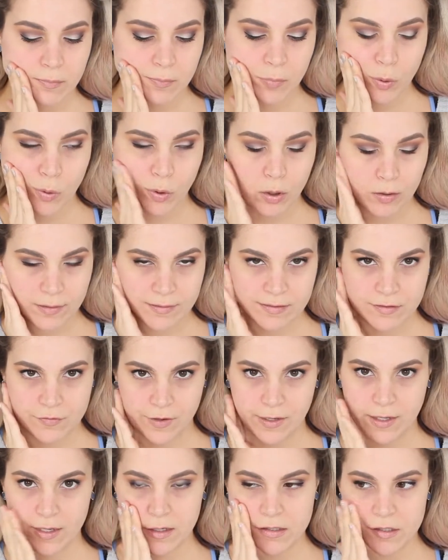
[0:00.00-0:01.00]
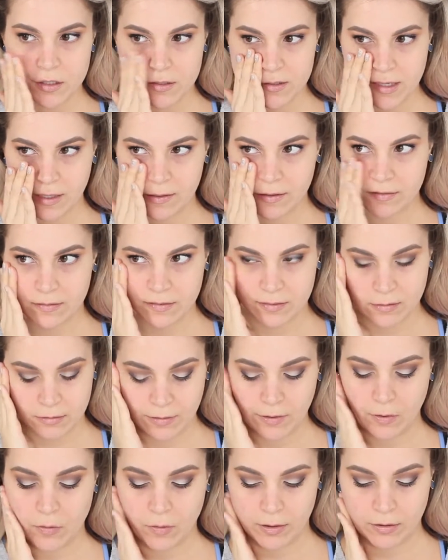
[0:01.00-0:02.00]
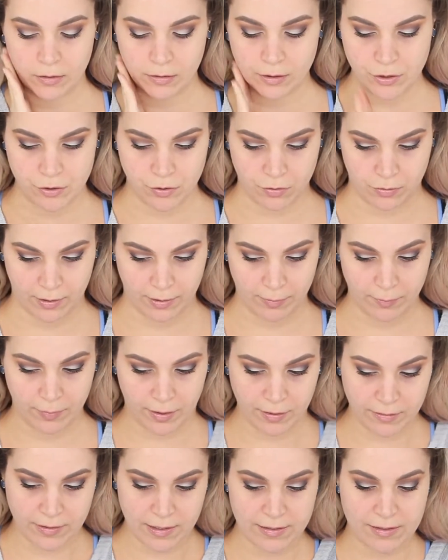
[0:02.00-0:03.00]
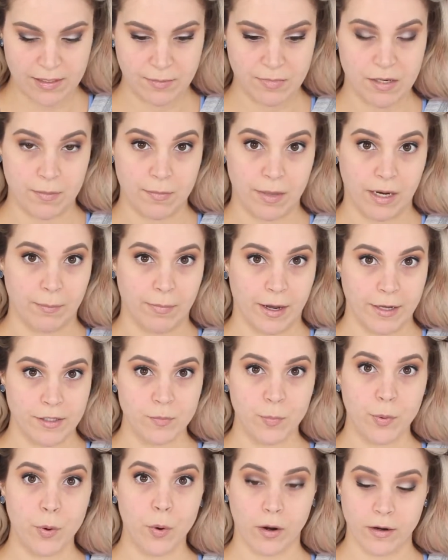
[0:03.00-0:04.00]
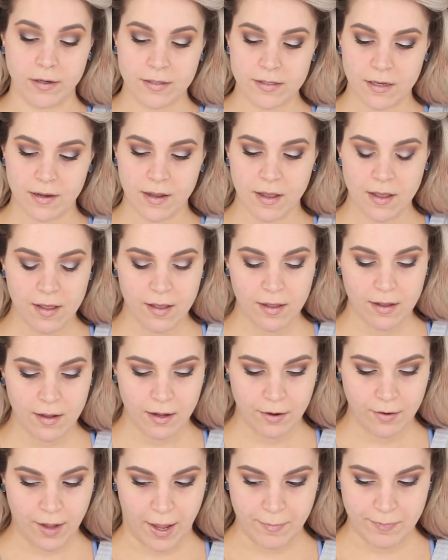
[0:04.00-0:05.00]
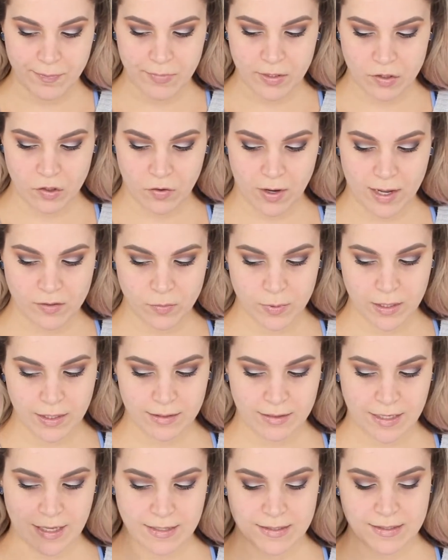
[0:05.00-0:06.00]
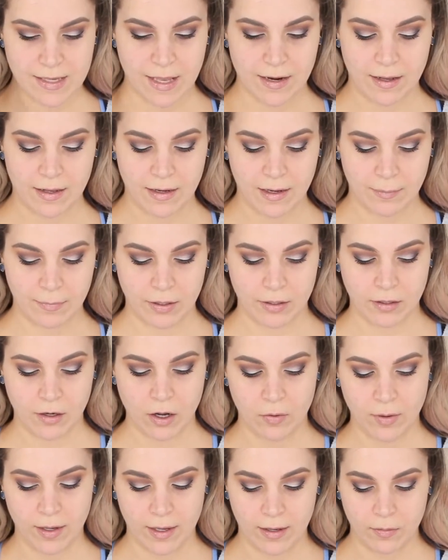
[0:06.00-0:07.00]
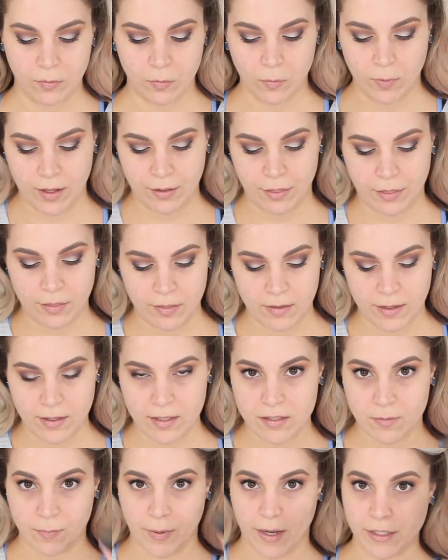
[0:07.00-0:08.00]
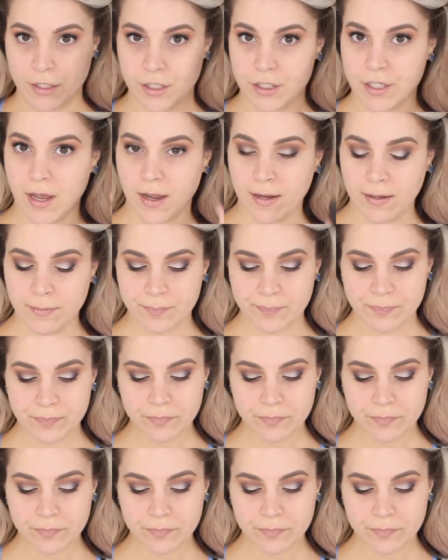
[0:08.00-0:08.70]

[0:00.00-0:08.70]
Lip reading: poreless finish. It's not necessarily oil controlling, but does seem to minimize pores. Okay, so as we let that set in, I'm gonna go in with the sponge side.